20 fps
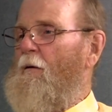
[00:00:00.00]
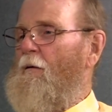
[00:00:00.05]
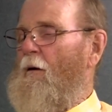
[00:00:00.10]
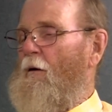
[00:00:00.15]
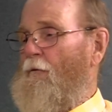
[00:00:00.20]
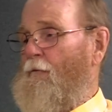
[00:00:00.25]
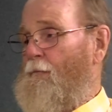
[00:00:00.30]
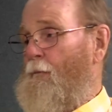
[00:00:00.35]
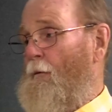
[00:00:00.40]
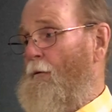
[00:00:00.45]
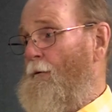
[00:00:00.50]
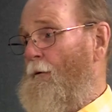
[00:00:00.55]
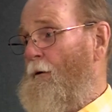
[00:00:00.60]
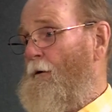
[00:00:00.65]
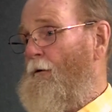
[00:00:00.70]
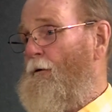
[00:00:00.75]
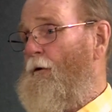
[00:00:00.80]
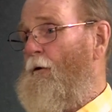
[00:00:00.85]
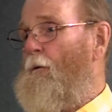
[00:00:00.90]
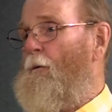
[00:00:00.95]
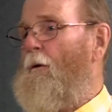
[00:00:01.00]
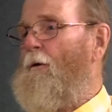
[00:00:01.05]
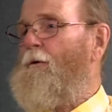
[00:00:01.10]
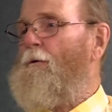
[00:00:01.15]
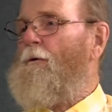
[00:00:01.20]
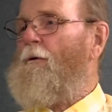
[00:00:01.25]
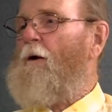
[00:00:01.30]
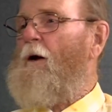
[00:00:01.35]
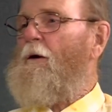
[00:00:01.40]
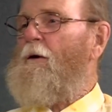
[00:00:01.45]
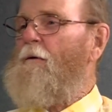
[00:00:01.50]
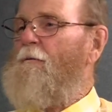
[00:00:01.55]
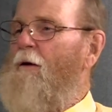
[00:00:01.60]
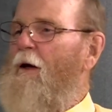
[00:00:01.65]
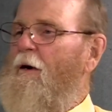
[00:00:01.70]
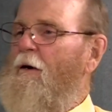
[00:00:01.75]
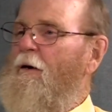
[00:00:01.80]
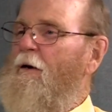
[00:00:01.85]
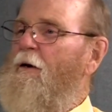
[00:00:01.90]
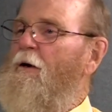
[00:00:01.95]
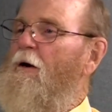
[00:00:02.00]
I was wondering too whether or not you've had any